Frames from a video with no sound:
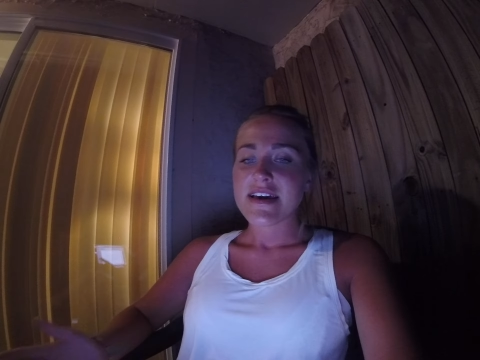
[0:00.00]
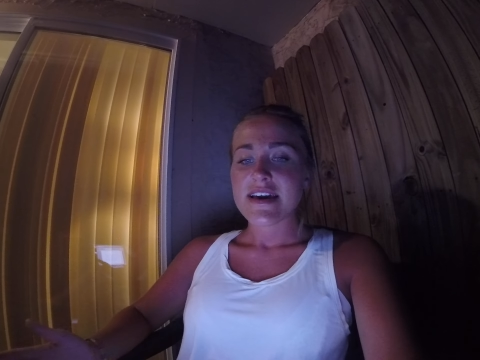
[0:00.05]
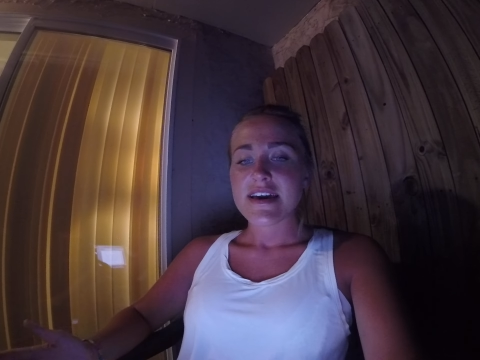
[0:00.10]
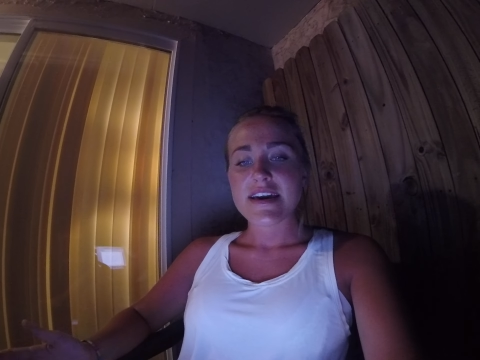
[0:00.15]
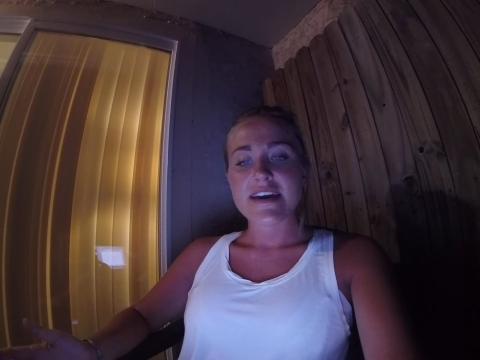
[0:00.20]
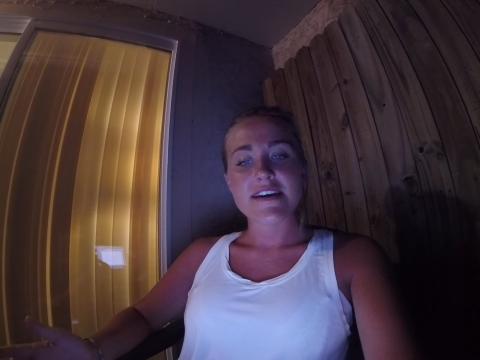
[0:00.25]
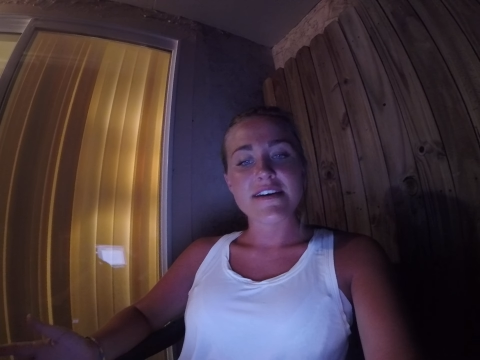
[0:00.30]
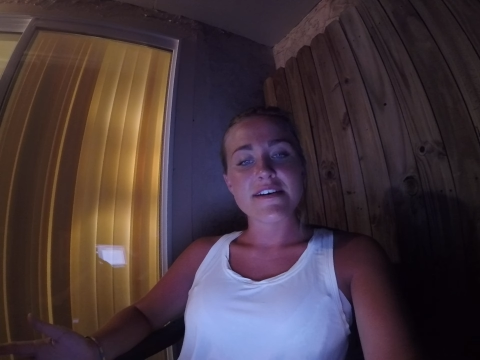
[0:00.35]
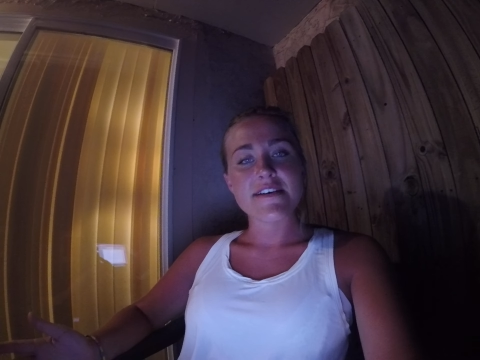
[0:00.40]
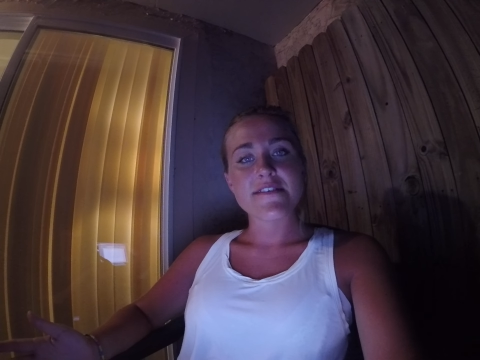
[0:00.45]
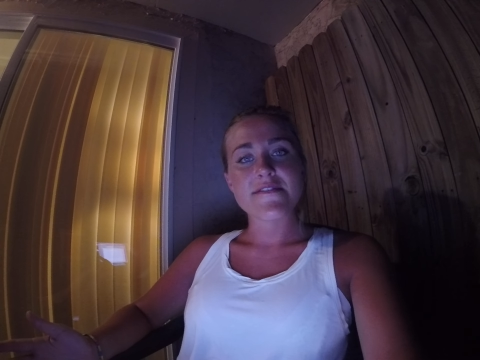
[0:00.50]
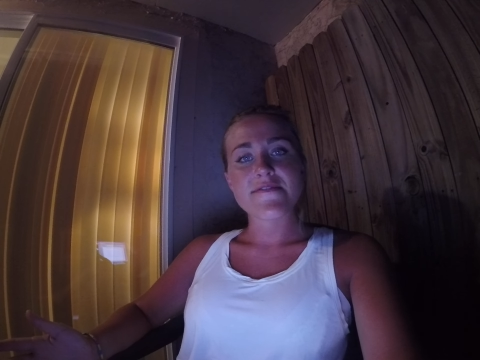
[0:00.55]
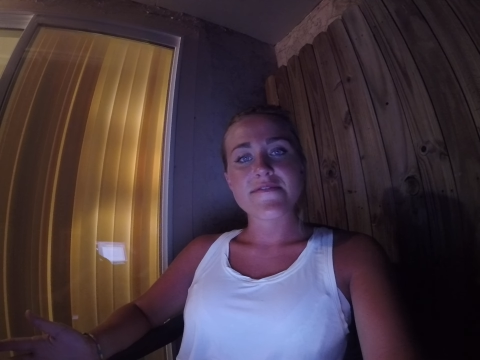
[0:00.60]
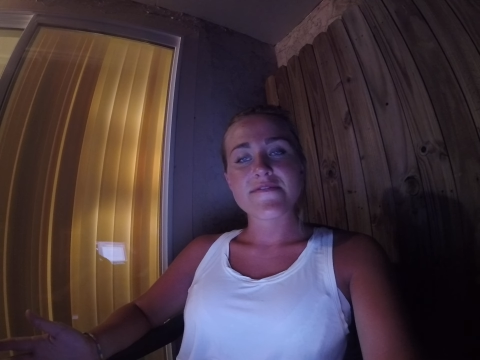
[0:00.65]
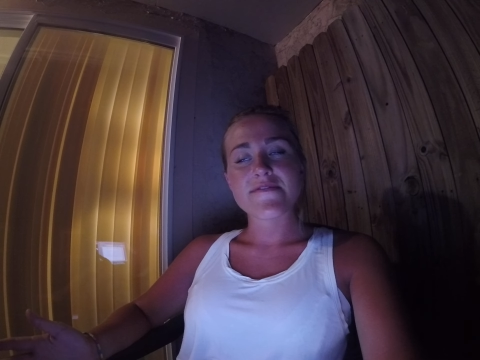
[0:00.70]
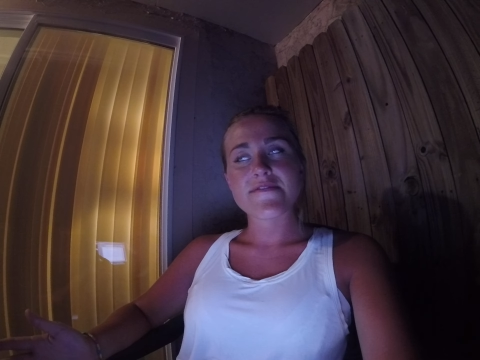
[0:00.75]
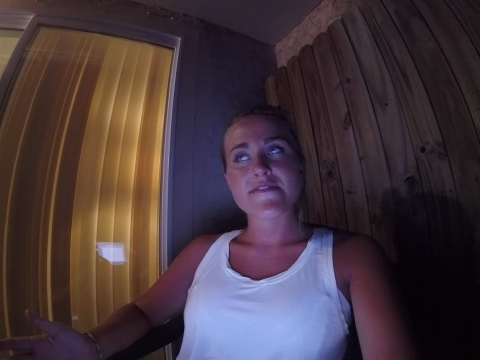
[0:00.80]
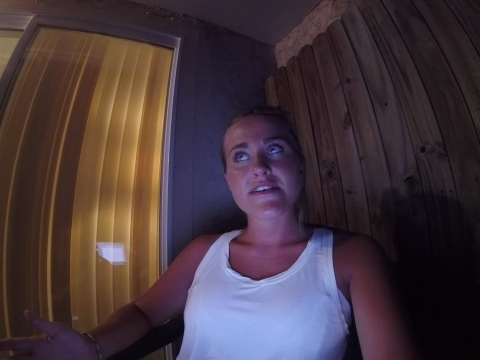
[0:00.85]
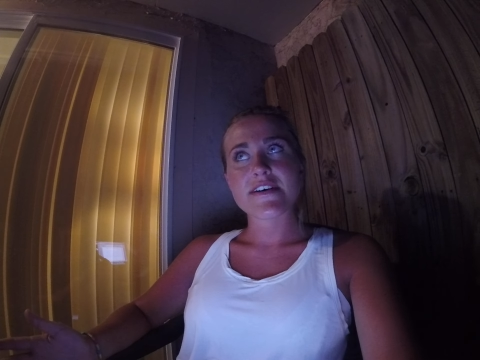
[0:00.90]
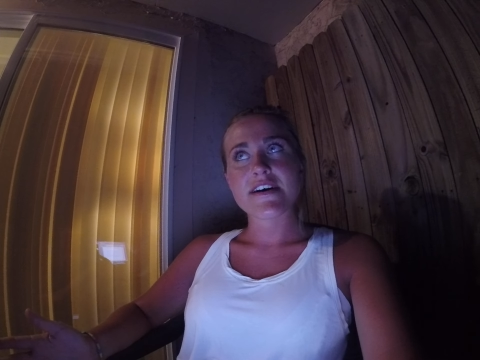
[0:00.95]
if
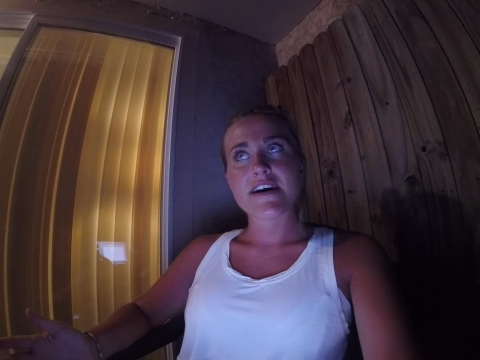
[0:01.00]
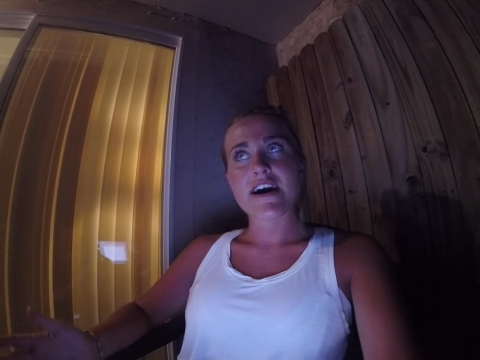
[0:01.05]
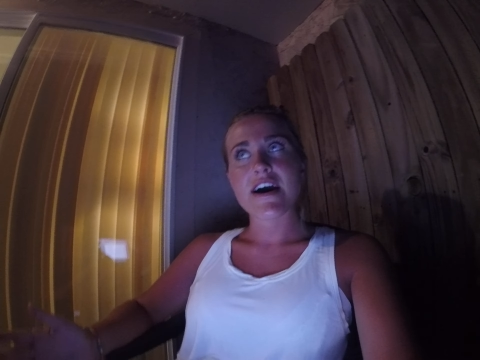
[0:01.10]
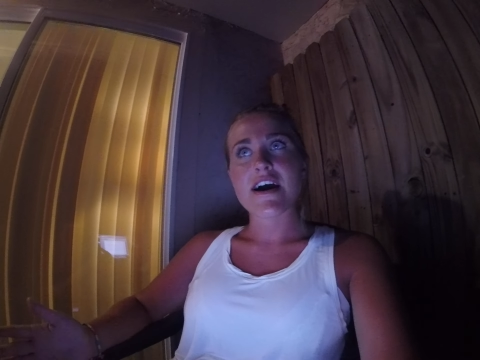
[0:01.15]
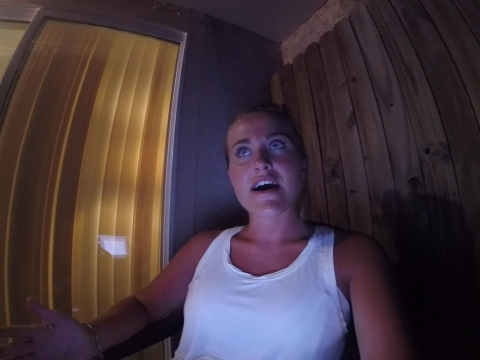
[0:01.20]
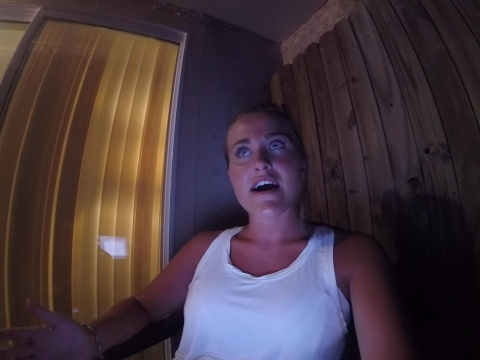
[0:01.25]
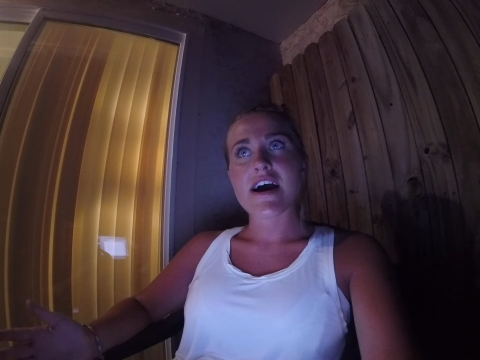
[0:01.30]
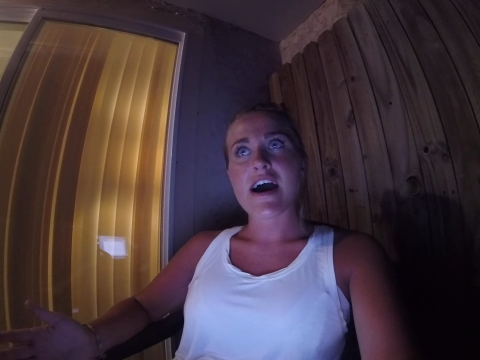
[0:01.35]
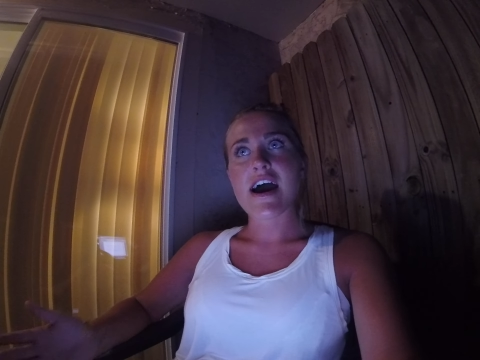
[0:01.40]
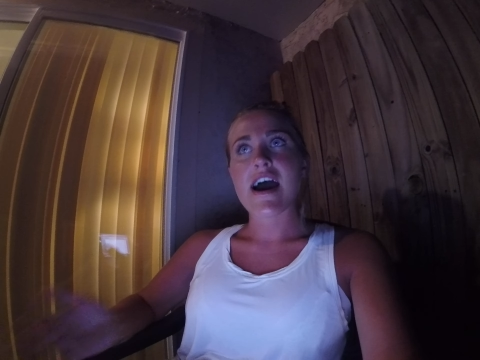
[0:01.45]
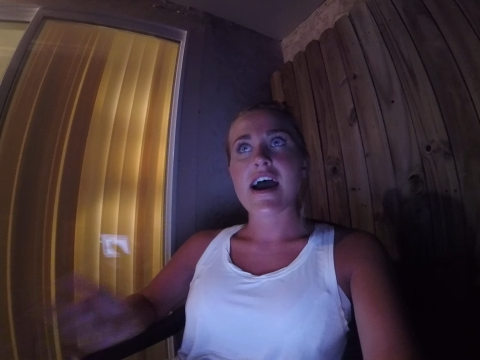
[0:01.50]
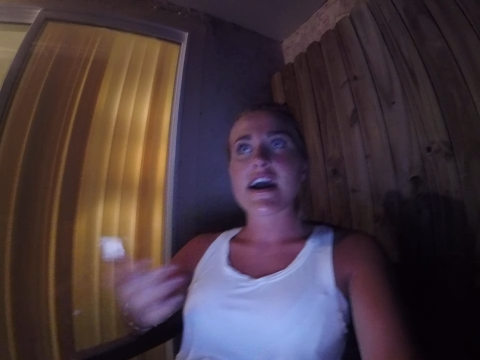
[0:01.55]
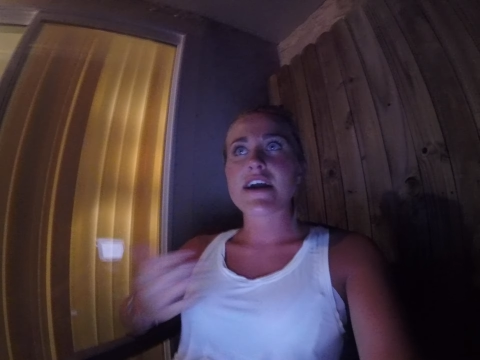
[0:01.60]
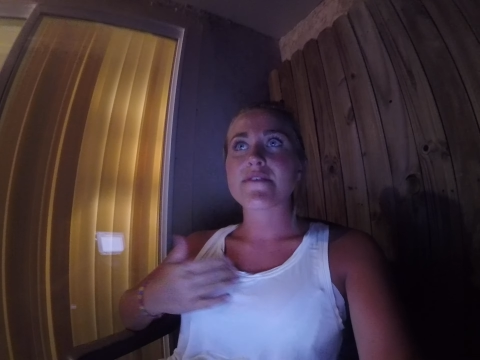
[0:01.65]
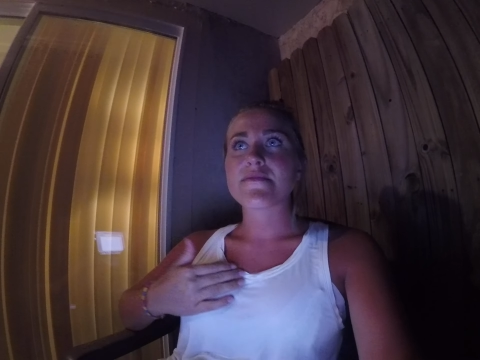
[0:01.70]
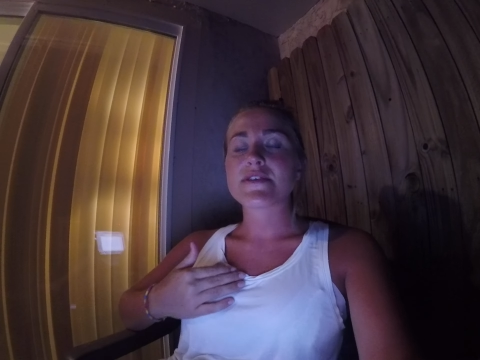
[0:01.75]
I